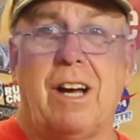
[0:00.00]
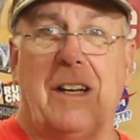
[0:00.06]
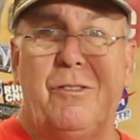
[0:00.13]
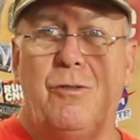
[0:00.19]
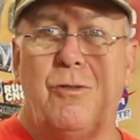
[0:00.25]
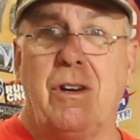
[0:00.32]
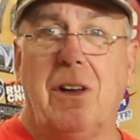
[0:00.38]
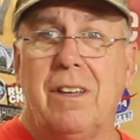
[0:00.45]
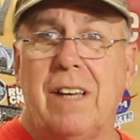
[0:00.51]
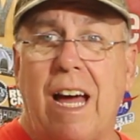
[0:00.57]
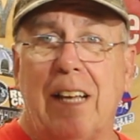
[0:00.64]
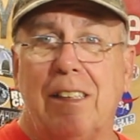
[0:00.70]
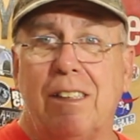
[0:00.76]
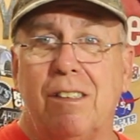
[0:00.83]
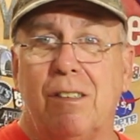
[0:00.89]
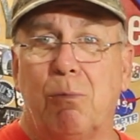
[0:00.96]
I drilled
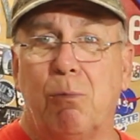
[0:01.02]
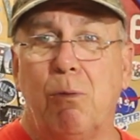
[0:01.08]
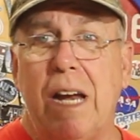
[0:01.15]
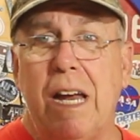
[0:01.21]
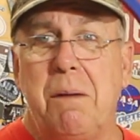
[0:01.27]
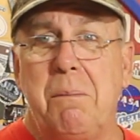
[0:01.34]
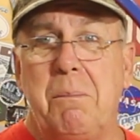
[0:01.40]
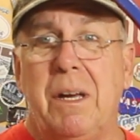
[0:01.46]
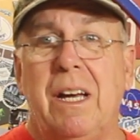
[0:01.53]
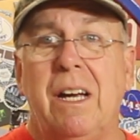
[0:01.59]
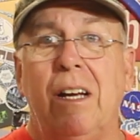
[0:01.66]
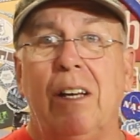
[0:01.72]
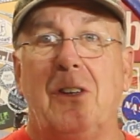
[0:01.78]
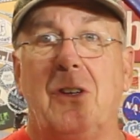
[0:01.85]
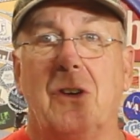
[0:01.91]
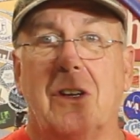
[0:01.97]
out this rim
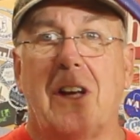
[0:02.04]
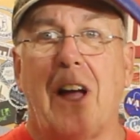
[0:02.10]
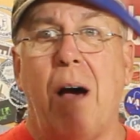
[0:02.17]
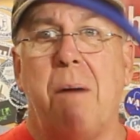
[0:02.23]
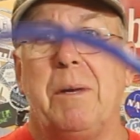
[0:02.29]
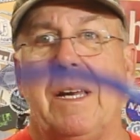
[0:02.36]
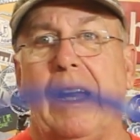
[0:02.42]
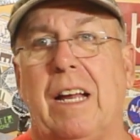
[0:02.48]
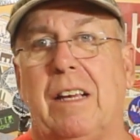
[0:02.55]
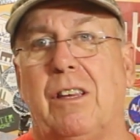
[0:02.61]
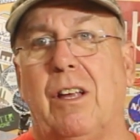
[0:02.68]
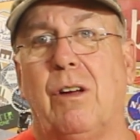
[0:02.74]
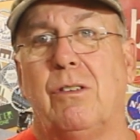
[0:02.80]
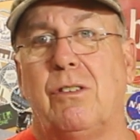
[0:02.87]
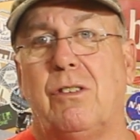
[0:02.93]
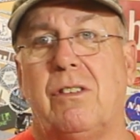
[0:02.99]
to accommodate
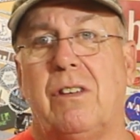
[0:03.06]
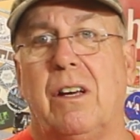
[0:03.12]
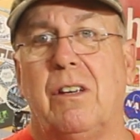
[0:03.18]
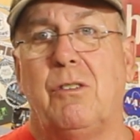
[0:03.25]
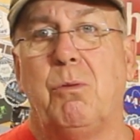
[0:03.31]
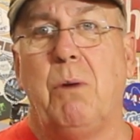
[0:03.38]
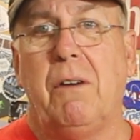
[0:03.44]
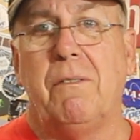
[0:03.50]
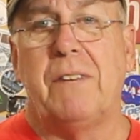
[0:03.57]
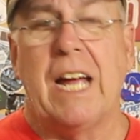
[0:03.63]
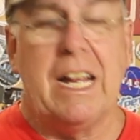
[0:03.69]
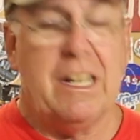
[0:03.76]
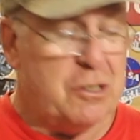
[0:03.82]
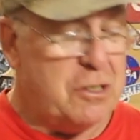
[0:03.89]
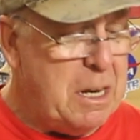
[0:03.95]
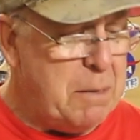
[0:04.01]
those uh, twelve
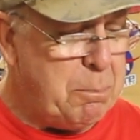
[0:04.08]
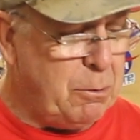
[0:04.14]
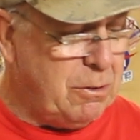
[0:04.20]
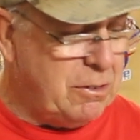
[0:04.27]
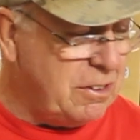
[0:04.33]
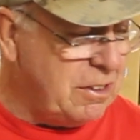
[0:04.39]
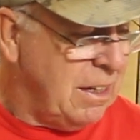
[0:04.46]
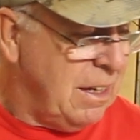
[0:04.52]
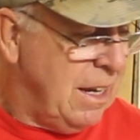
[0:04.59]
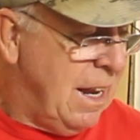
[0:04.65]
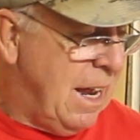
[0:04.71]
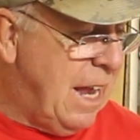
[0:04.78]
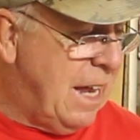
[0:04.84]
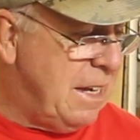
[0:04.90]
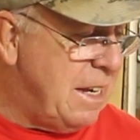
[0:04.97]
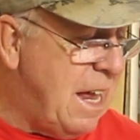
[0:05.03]
gauge nipples
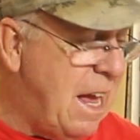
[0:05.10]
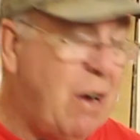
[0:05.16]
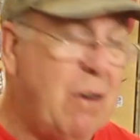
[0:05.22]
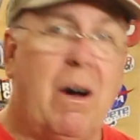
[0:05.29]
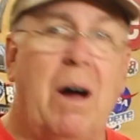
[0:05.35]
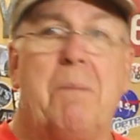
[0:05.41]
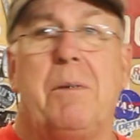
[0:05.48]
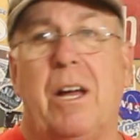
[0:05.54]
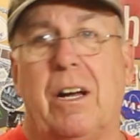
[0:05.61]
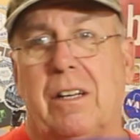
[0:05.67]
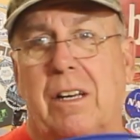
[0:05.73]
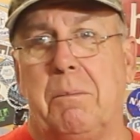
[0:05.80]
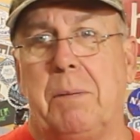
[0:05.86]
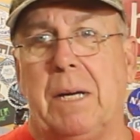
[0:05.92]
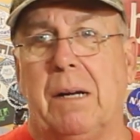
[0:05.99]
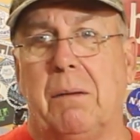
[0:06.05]
and now I'm not
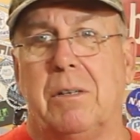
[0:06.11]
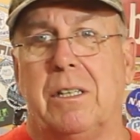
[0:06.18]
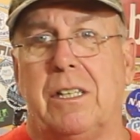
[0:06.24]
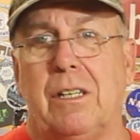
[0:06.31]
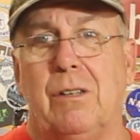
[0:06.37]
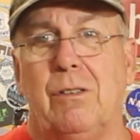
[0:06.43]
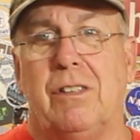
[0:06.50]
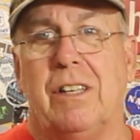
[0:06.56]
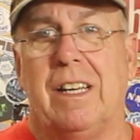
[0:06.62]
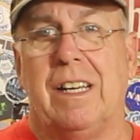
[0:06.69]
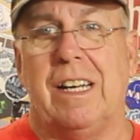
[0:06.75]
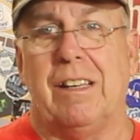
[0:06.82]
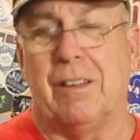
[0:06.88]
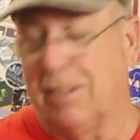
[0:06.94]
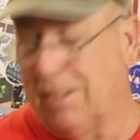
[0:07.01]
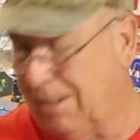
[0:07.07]
going to be able to use it either.